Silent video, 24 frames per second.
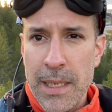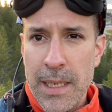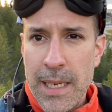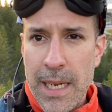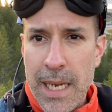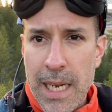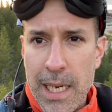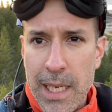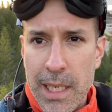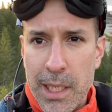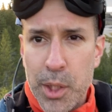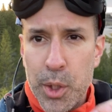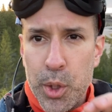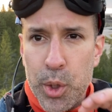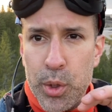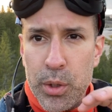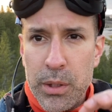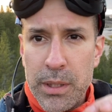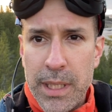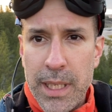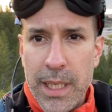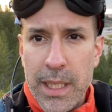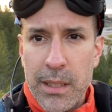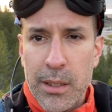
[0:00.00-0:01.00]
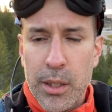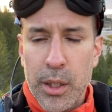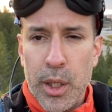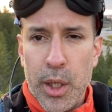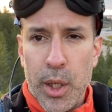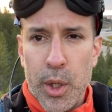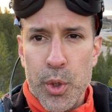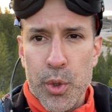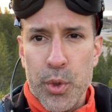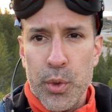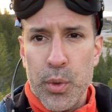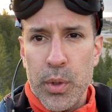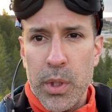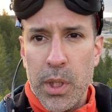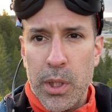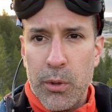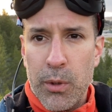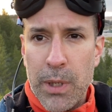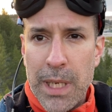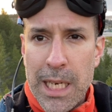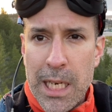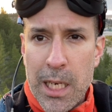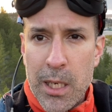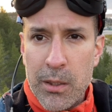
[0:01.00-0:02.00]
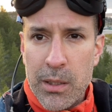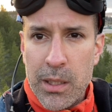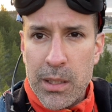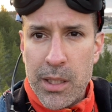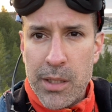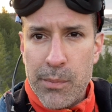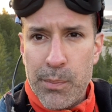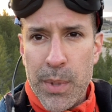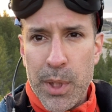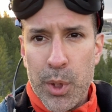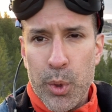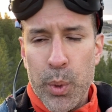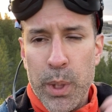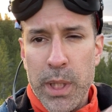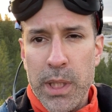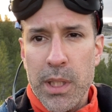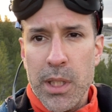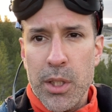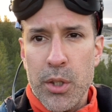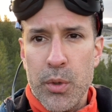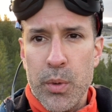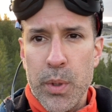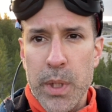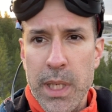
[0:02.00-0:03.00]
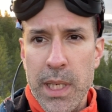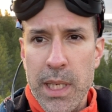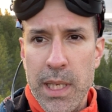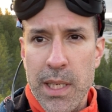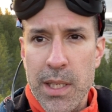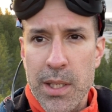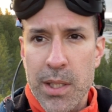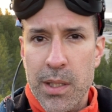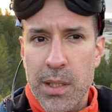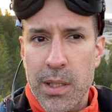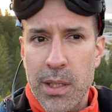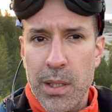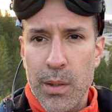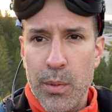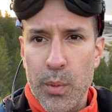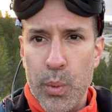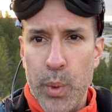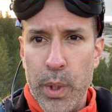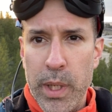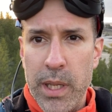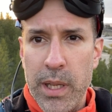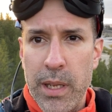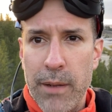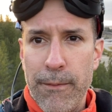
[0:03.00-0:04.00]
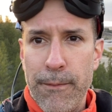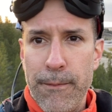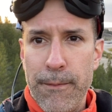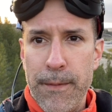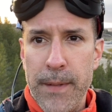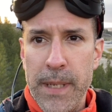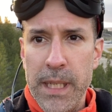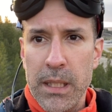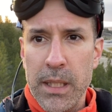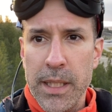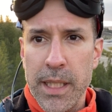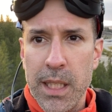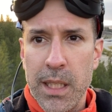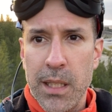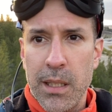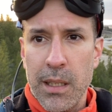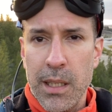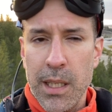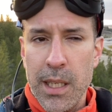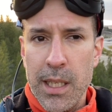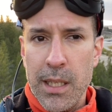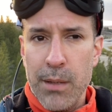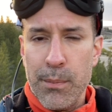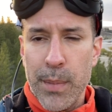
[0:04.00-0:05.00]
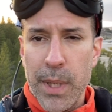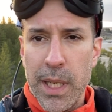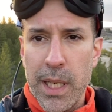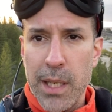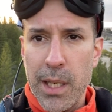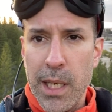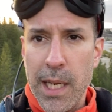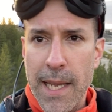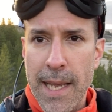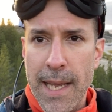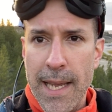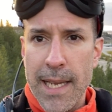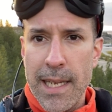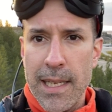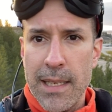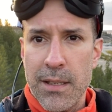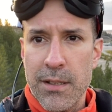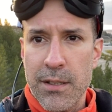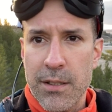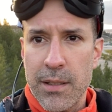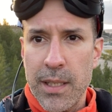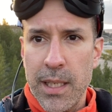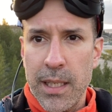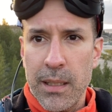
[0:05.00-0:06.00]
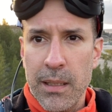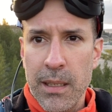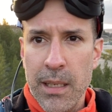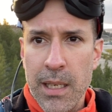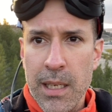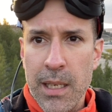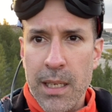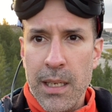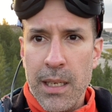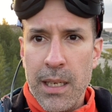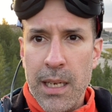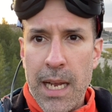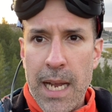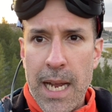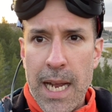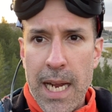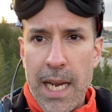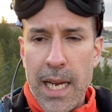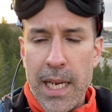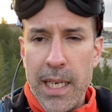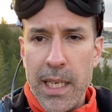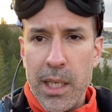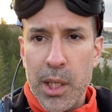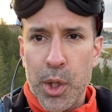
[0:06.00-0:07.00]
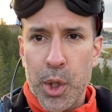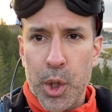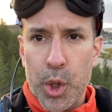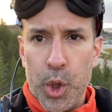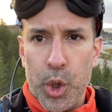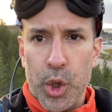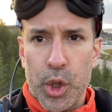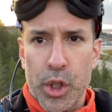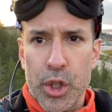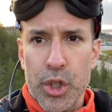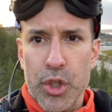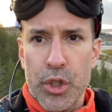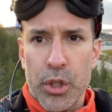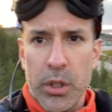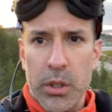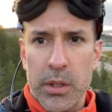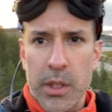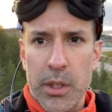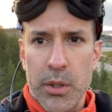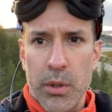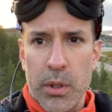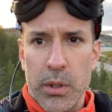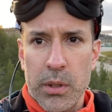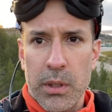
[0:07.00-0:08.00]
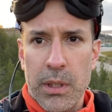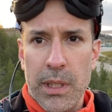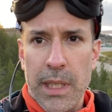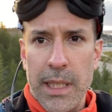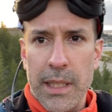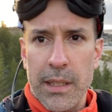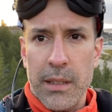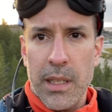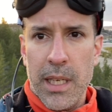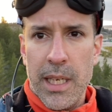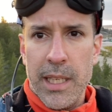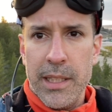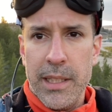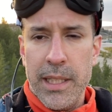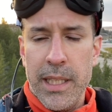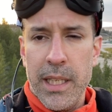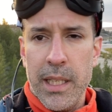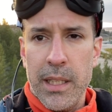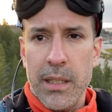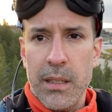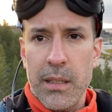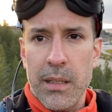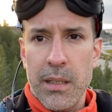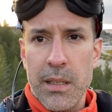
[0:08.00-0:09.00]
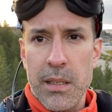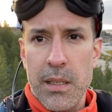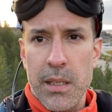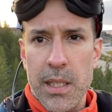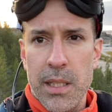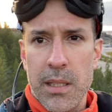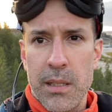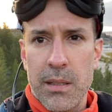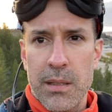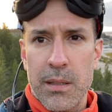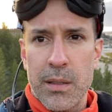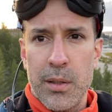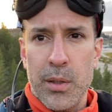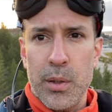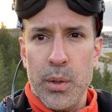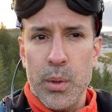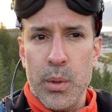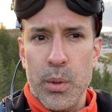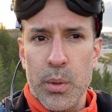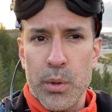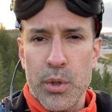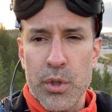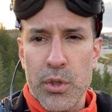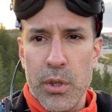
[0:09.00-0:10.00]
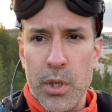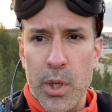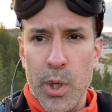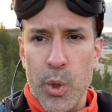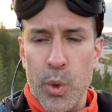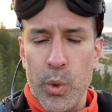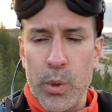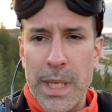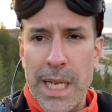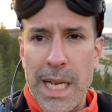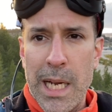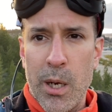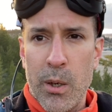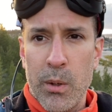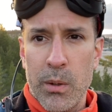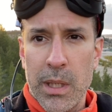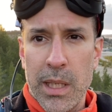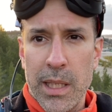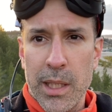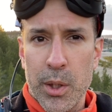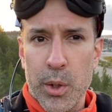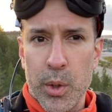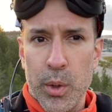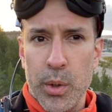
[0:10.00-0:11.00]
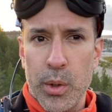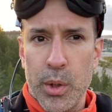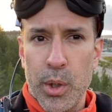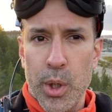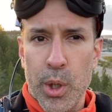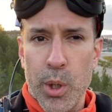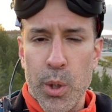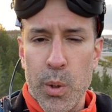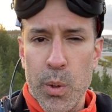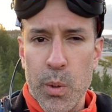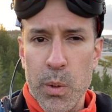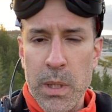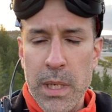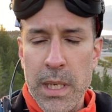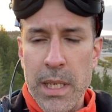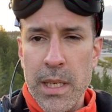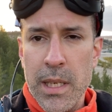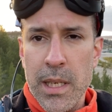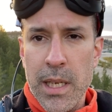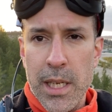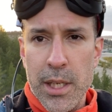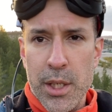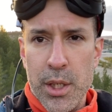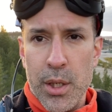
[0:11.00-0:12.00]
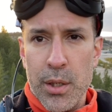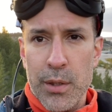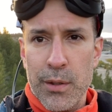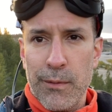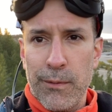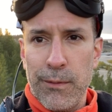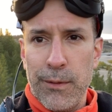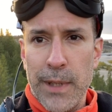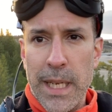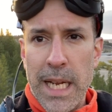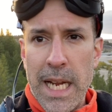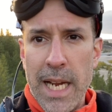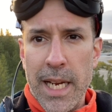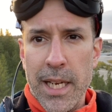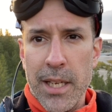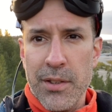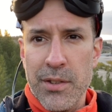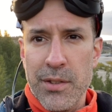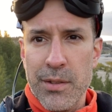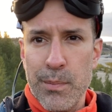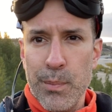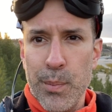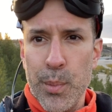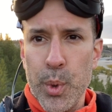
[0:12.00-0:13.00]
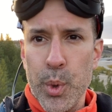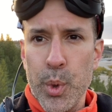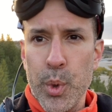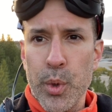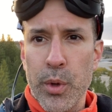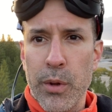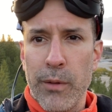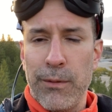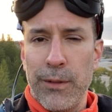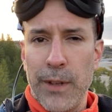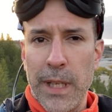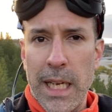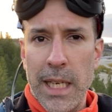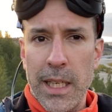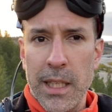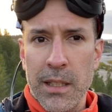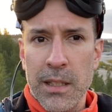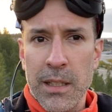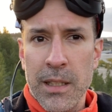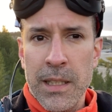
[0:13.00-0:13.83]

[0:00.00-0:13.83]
I could get close to the ground and in between the trees with a feeling in my hands that I could control the drone. Like I didn't need to slow down. I could go and just fly, smooth fly.